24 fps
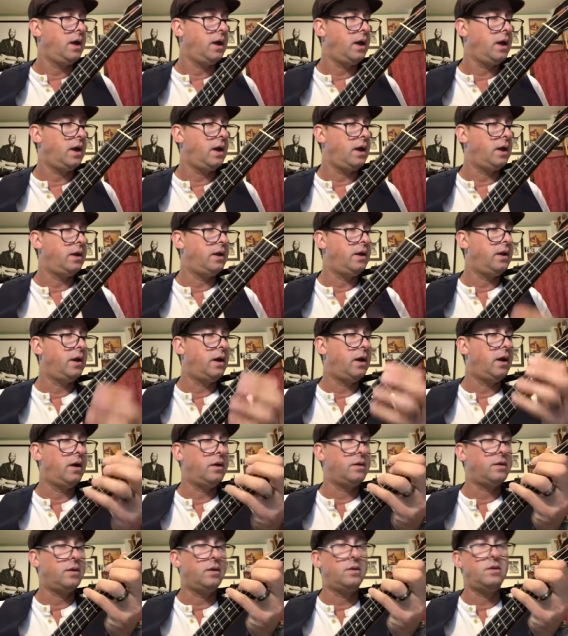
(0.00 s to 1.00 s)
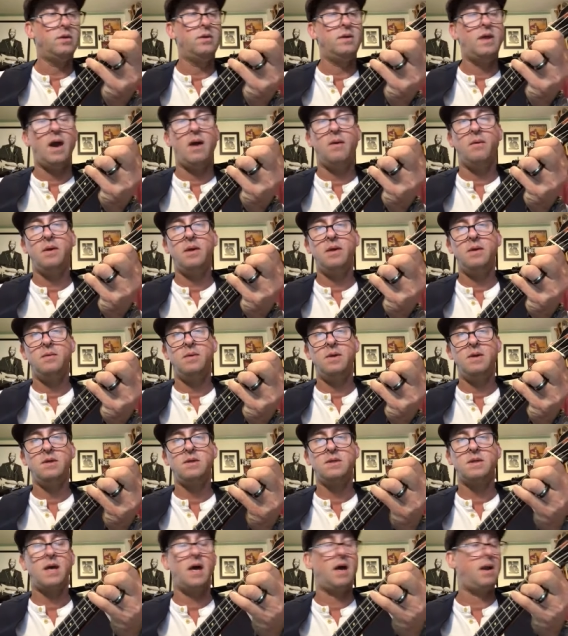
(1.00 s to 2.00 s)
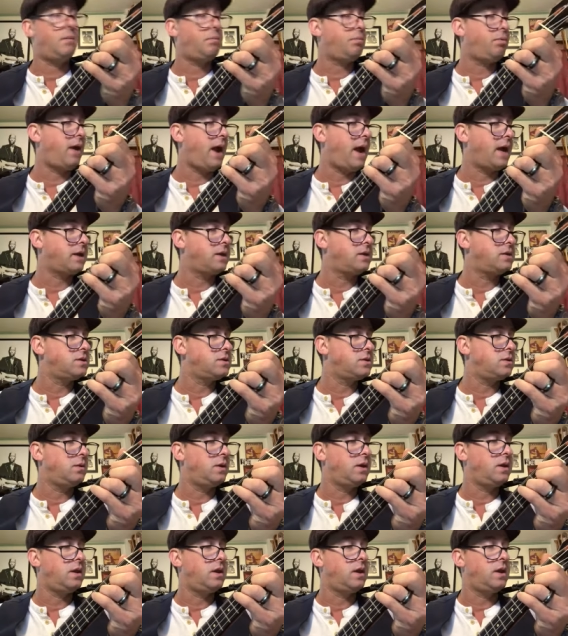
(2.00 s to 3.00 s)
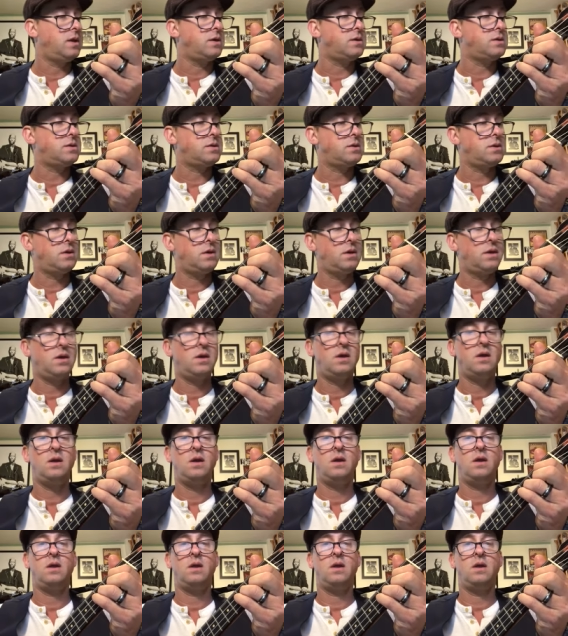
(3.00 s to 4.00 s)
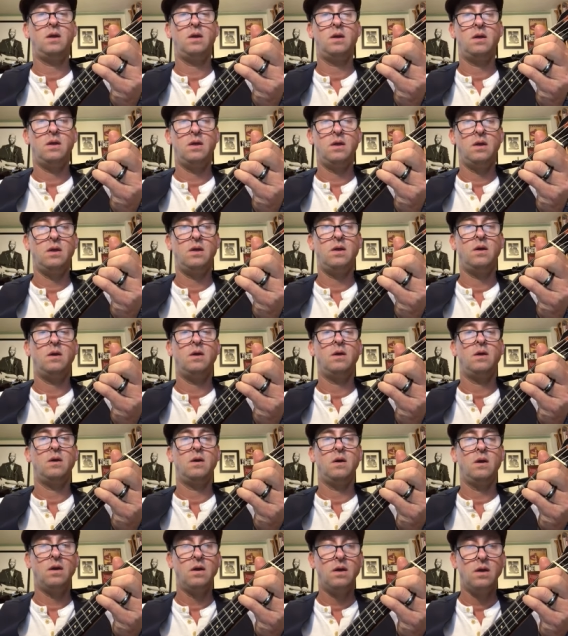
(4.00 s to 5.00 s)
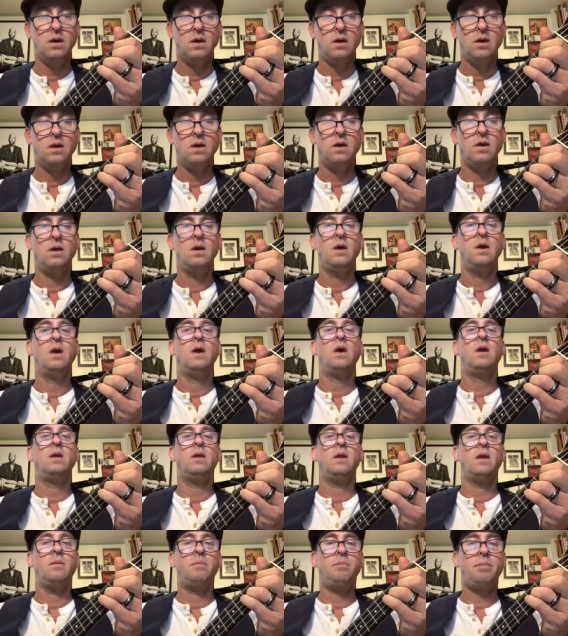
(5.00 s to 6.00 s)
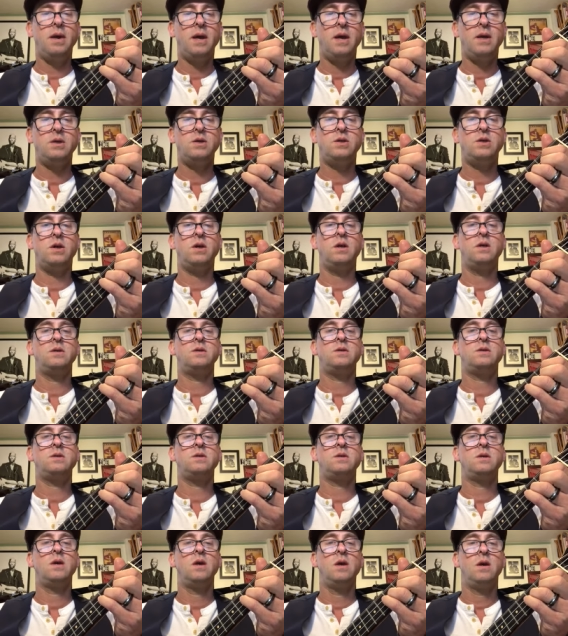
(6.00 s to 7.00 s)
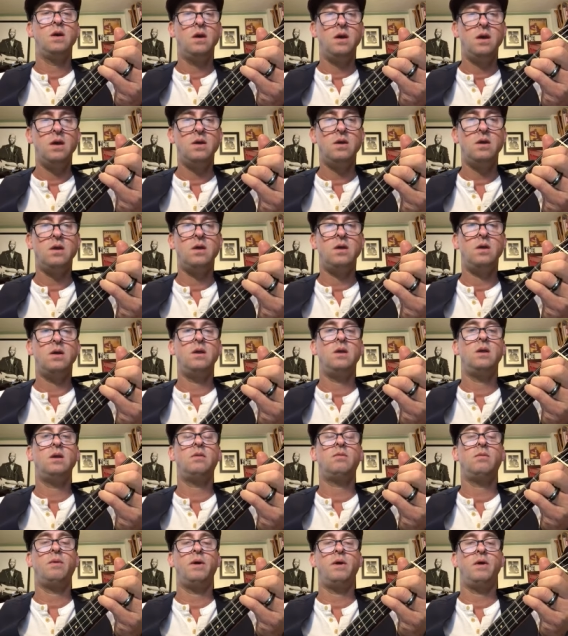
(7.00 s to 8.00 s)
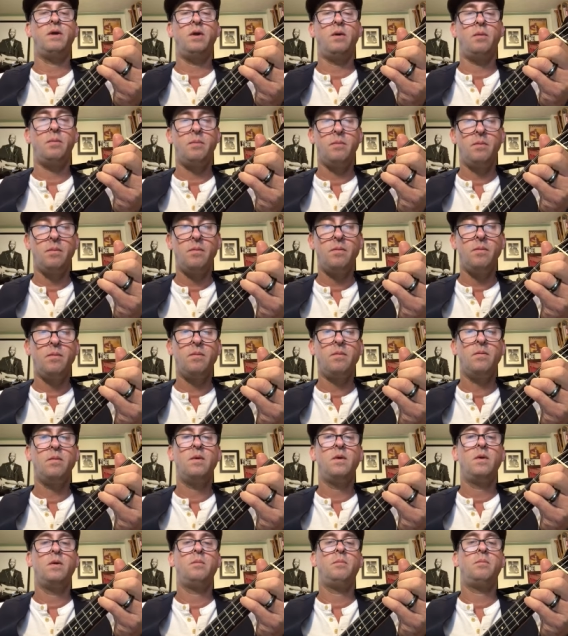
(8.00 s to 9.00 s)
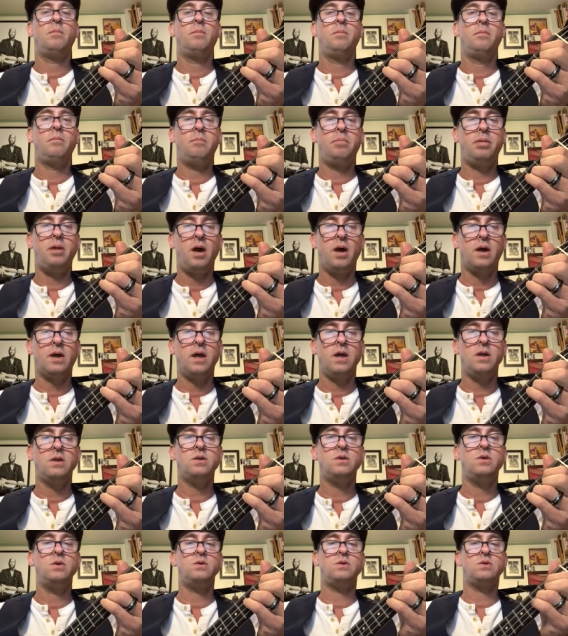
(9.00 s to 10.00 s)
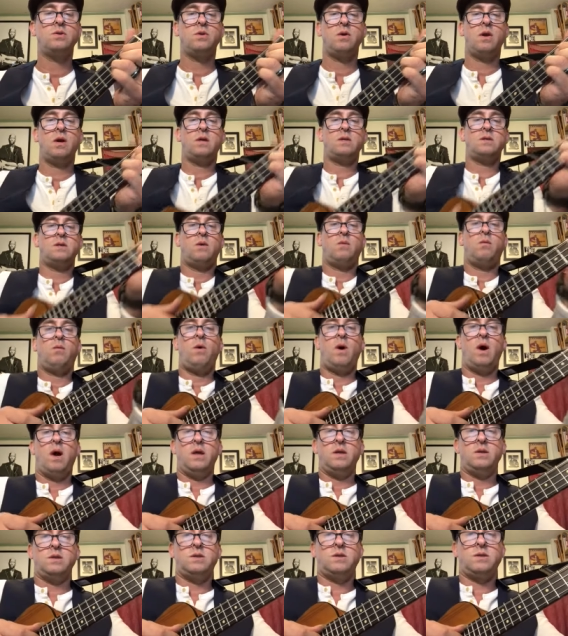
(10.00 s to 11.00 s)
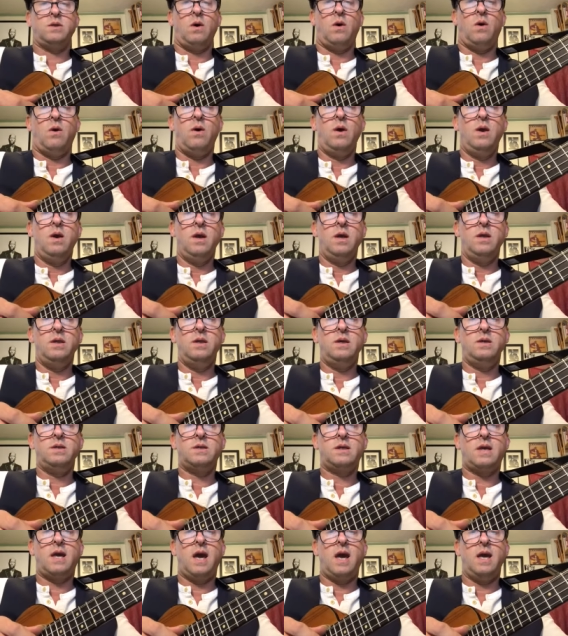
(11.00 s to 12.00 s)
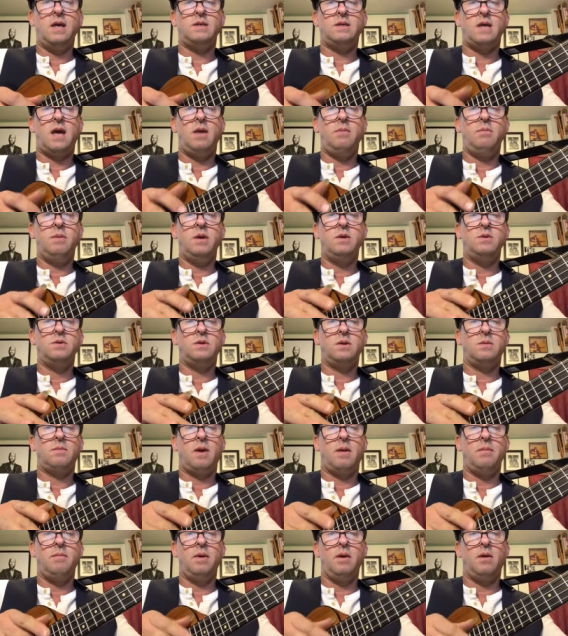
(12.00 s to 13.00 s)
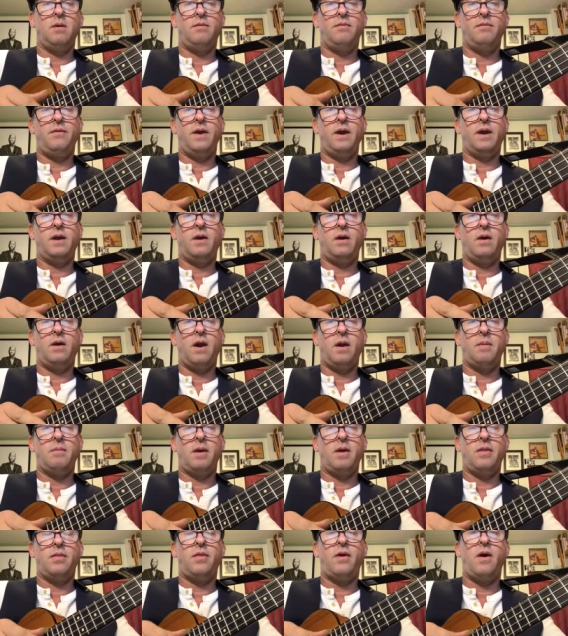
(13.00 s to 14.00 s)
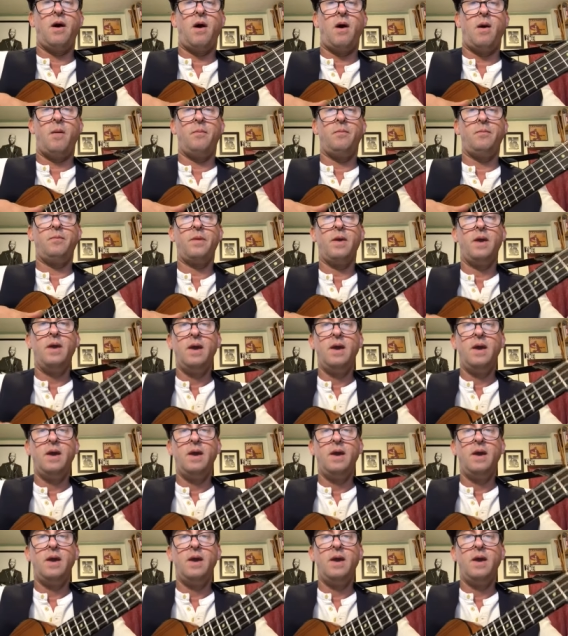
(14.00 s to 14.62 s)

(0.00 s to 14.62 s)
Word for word: And uh, to do that, we, we just kind of practice doing this. The pinches is where you're plucking two strings at once. So in this case, I'd be using my middle finger and my thumb,